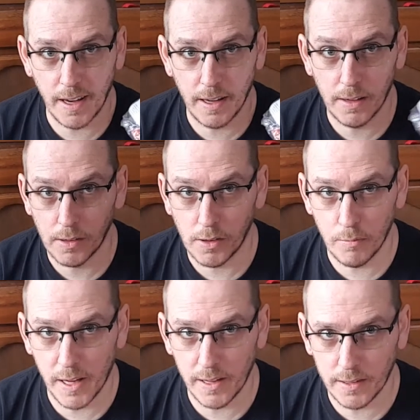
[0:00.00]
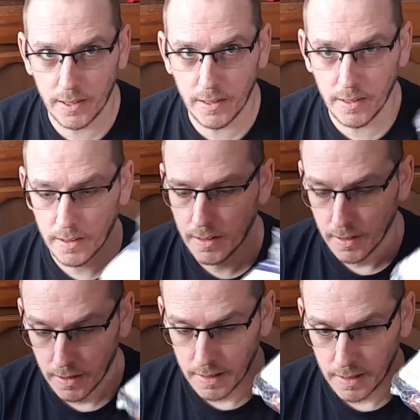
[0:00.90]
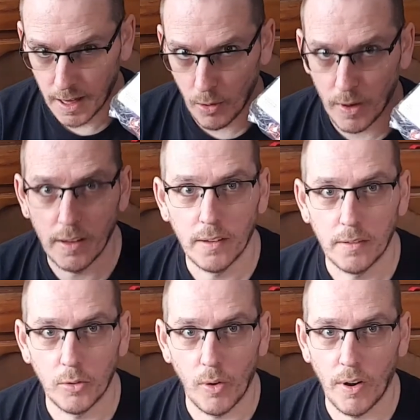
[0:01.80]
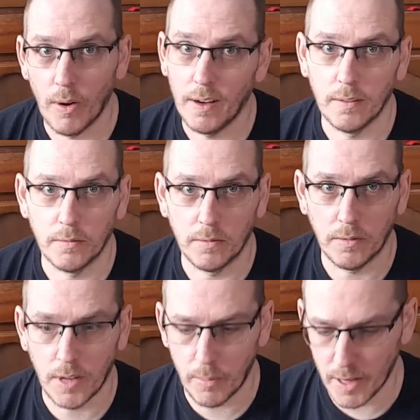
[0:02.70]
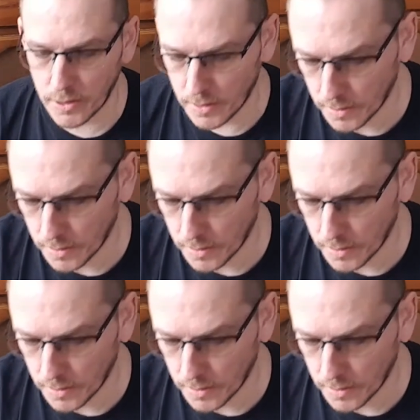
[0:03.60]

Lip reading: A of B and C. Airway, no airway, dead patient.